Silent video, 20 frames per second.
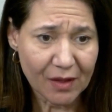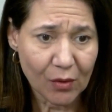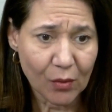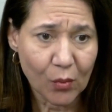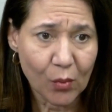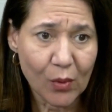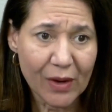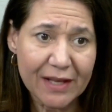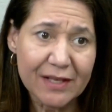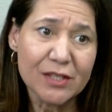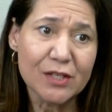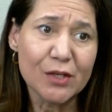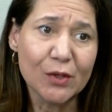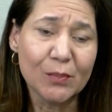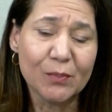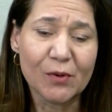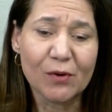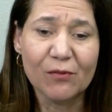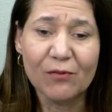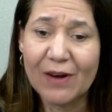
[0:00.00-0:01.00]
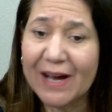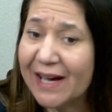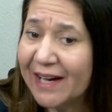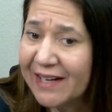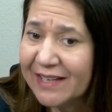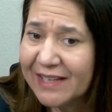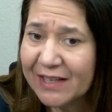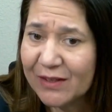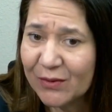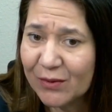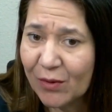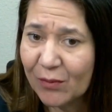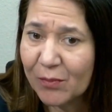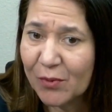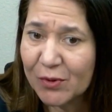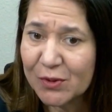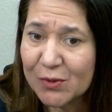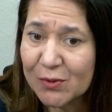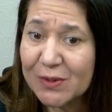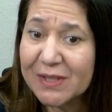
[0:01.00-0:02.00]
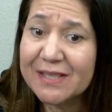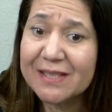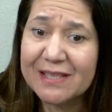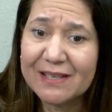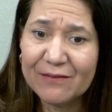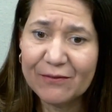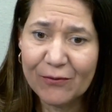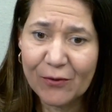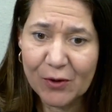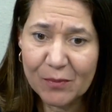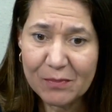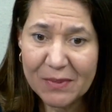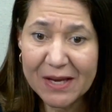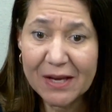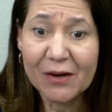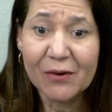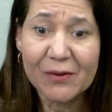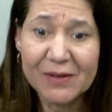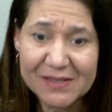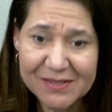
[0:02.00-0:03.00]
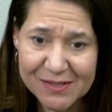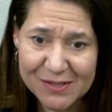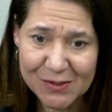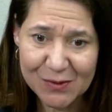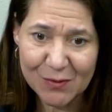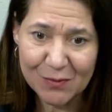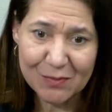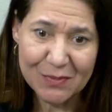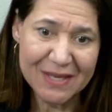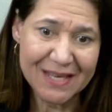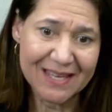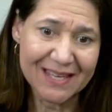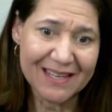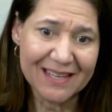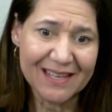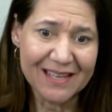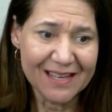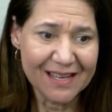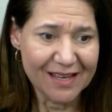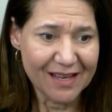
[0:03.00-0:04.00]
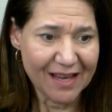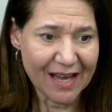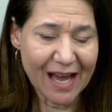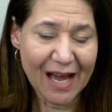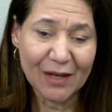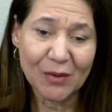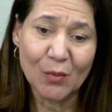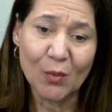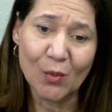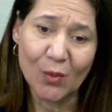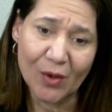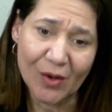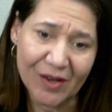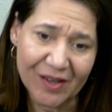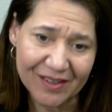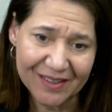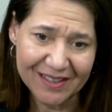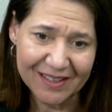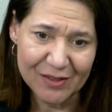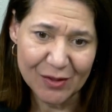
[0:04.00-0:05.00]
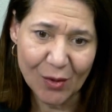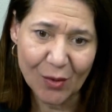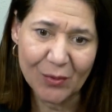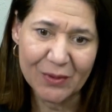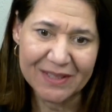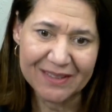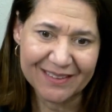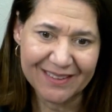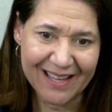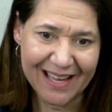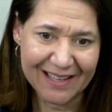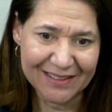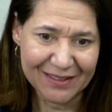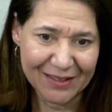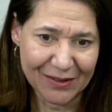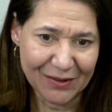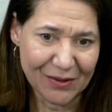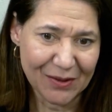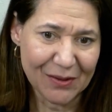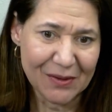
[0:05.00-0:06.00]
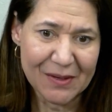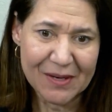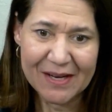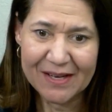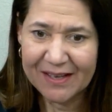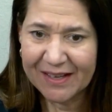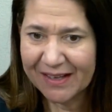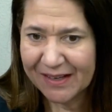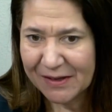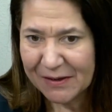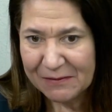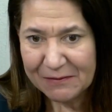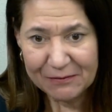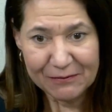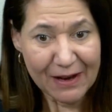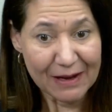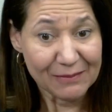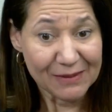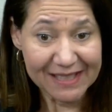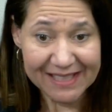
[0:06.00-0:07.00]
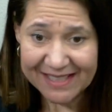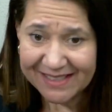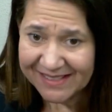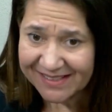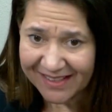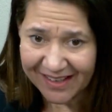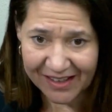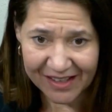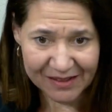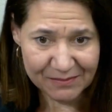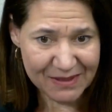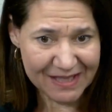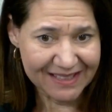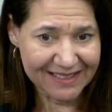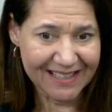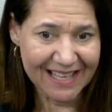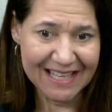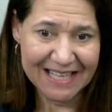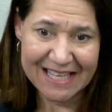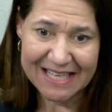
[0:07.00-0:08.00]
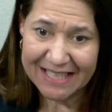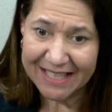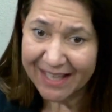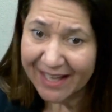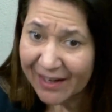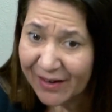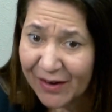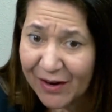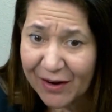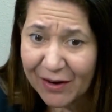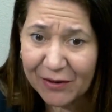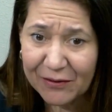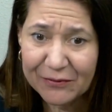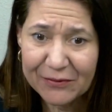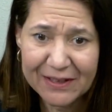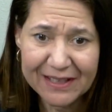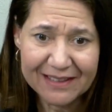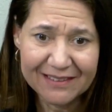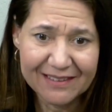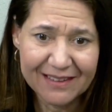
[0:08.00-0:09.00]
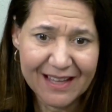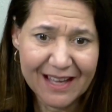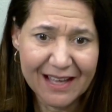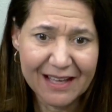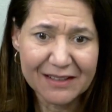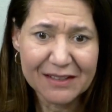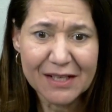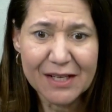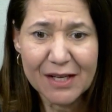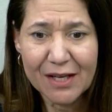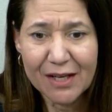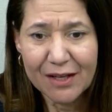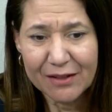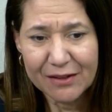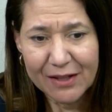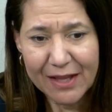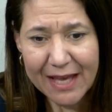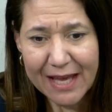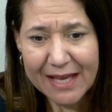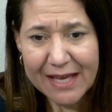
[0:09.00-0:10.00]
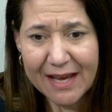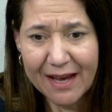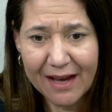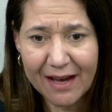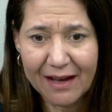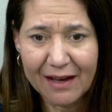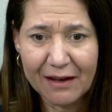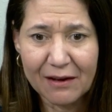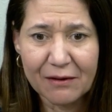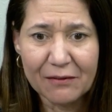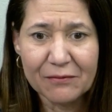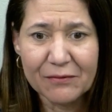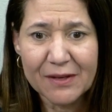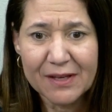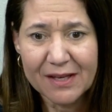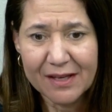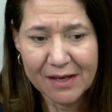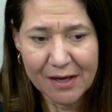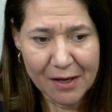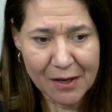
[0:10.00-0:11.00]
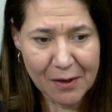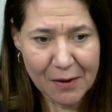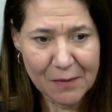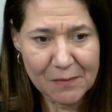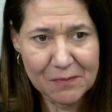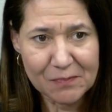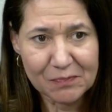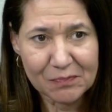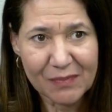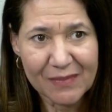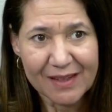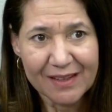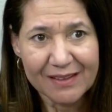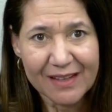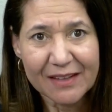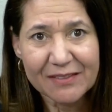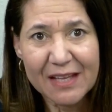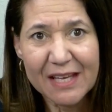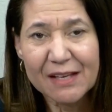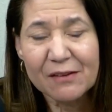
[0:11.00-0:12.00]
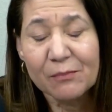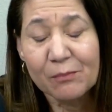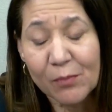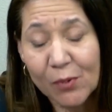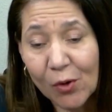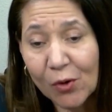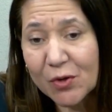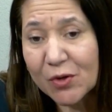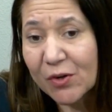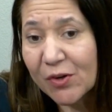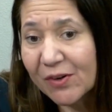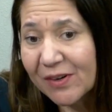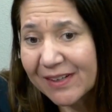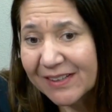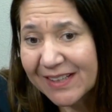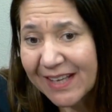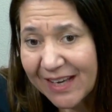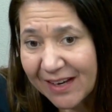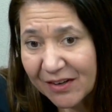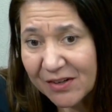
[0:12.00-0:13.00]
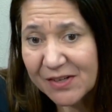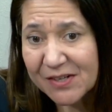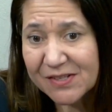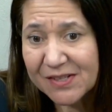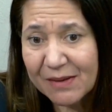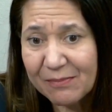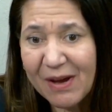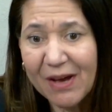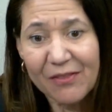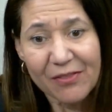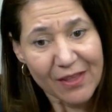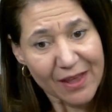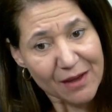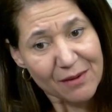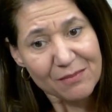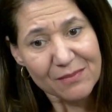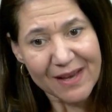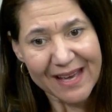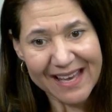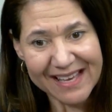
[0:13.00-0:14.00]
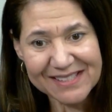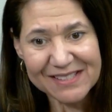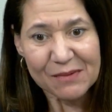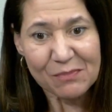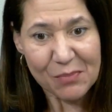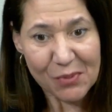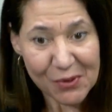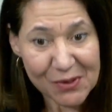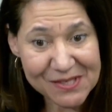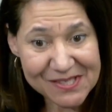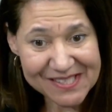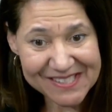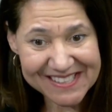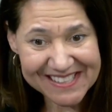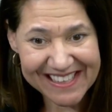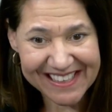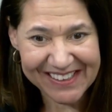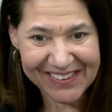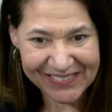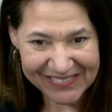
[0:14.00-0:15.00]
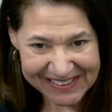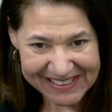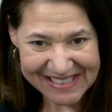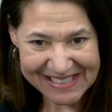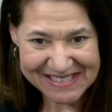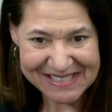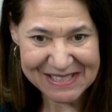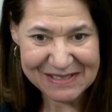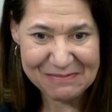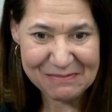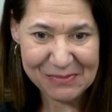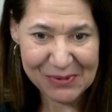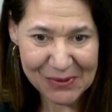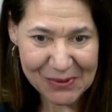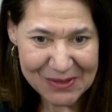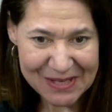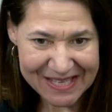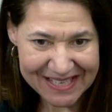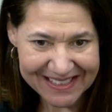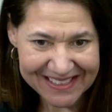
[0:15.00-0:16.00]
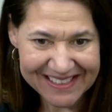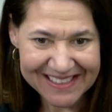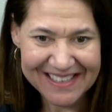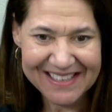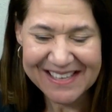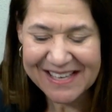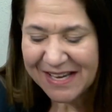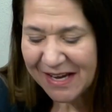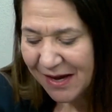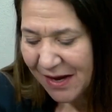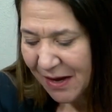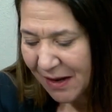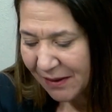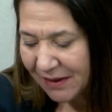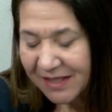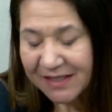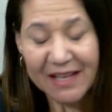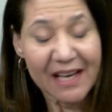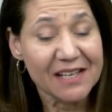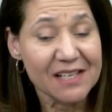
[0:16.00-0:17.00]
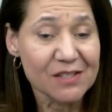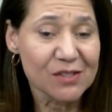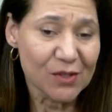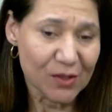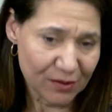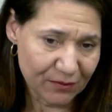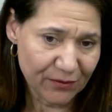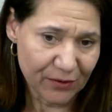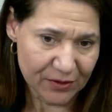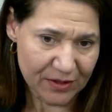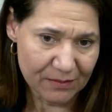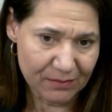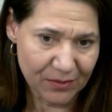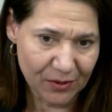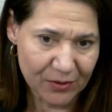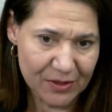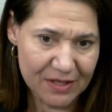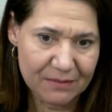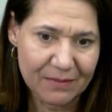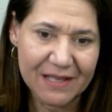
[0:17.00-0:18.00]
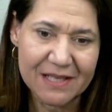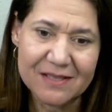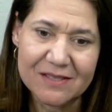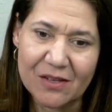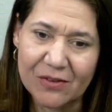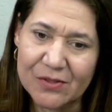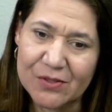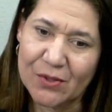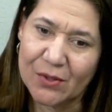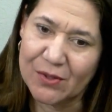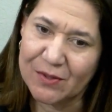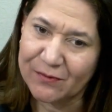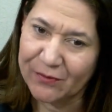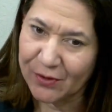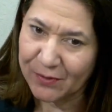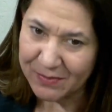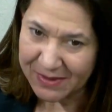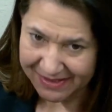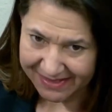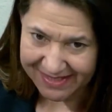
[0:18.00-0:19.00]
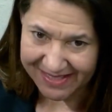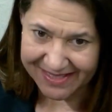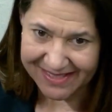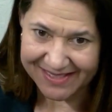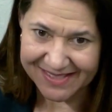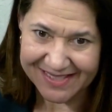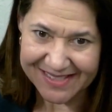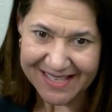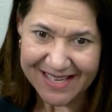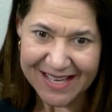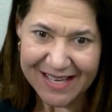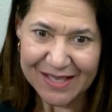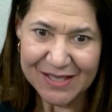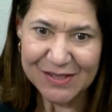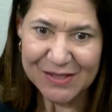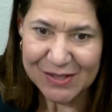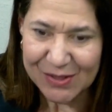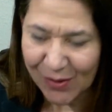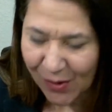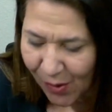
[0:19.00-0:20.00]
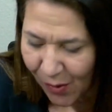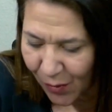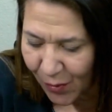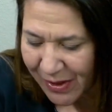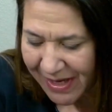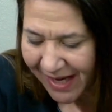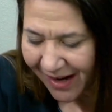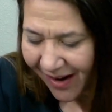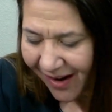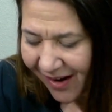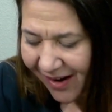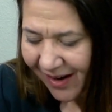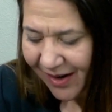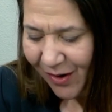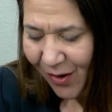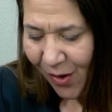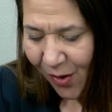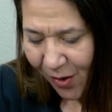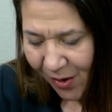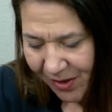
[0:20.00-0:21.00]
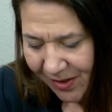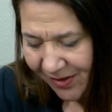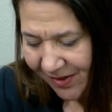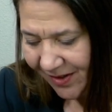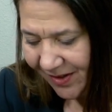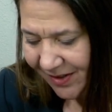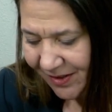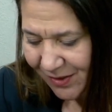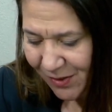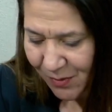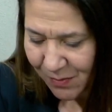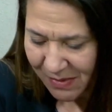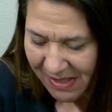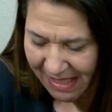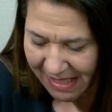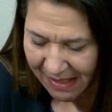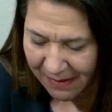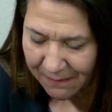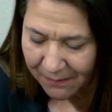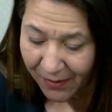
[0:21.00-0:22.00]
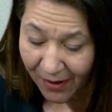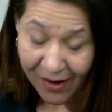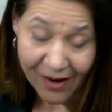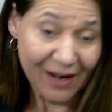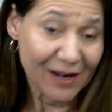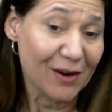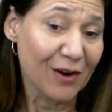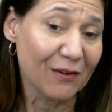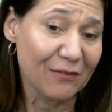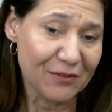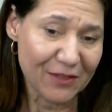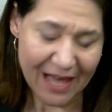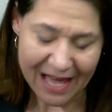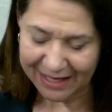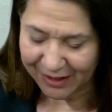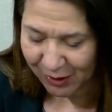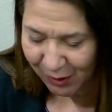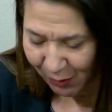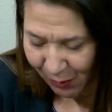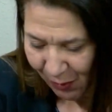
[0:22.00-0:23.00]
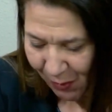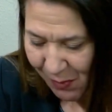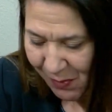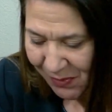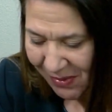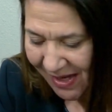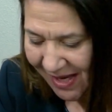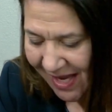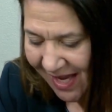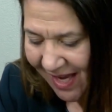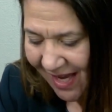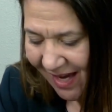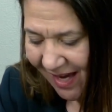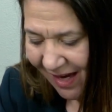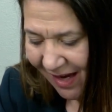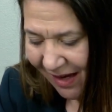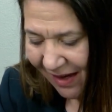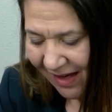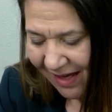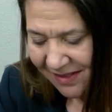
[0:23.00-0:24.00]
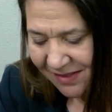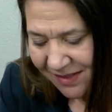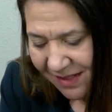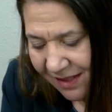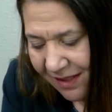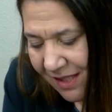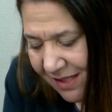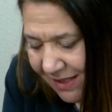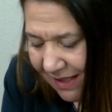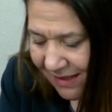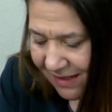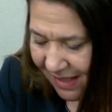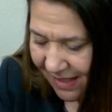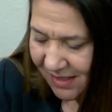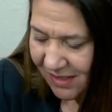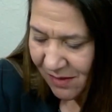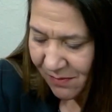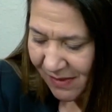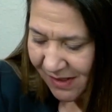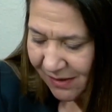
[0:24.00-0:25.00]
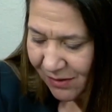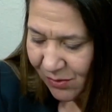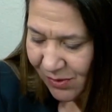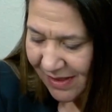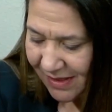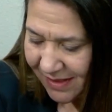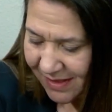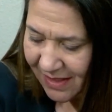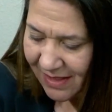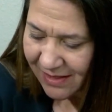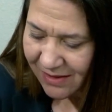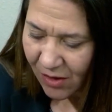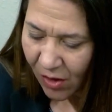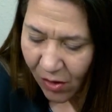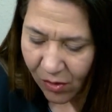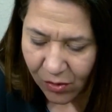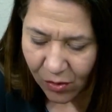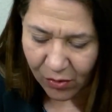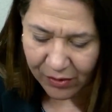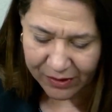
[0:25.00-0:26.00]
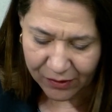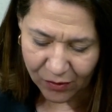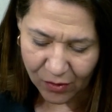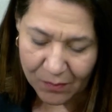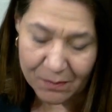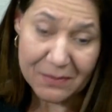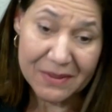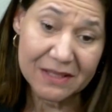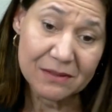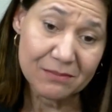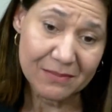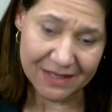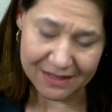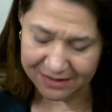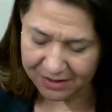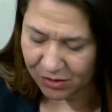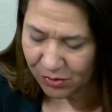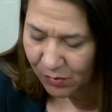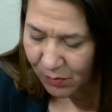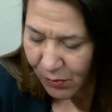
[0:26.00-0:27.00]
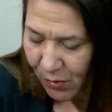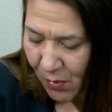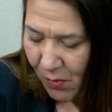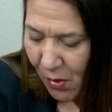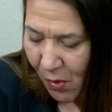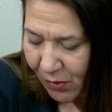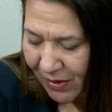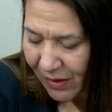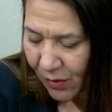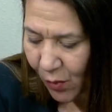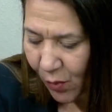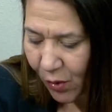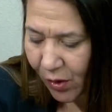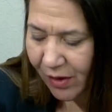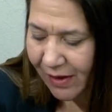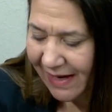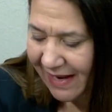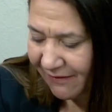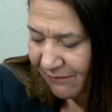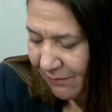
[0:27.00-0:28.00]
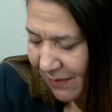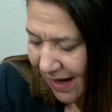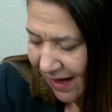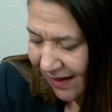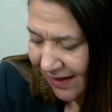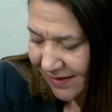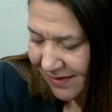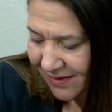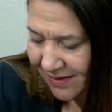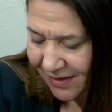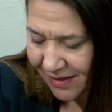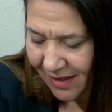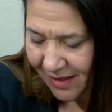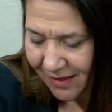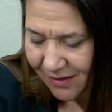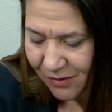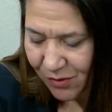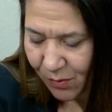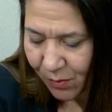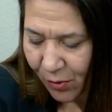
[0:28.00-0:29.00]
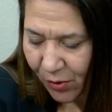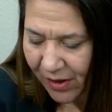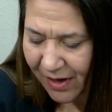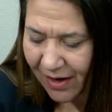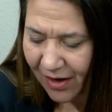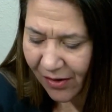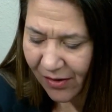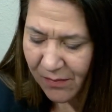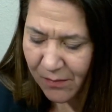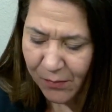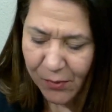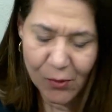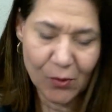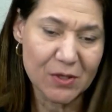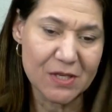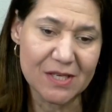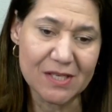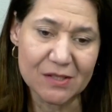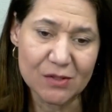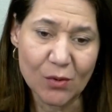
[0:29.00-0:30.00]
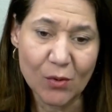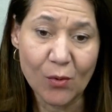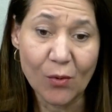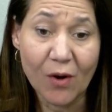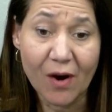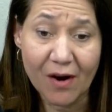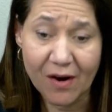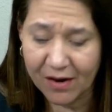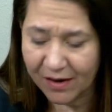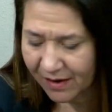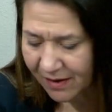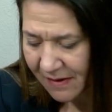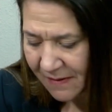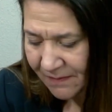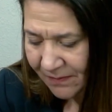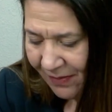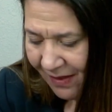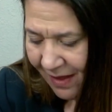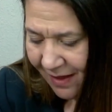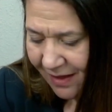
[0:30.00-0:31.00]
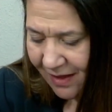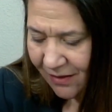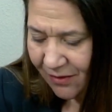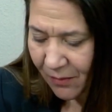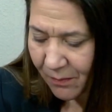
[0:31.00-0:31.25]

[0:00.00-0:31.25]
when you provide a good opportunity for parents to be at work, knowing that their families are being taken care of and that they have, that the employer cares about them as a person, not only as an employee, that is good for the employee, but it's also good for business. So we are honored to be part of that group, as it is a testament to the city's ongoing commitment to promoting work-life balance and supporting our employees who are either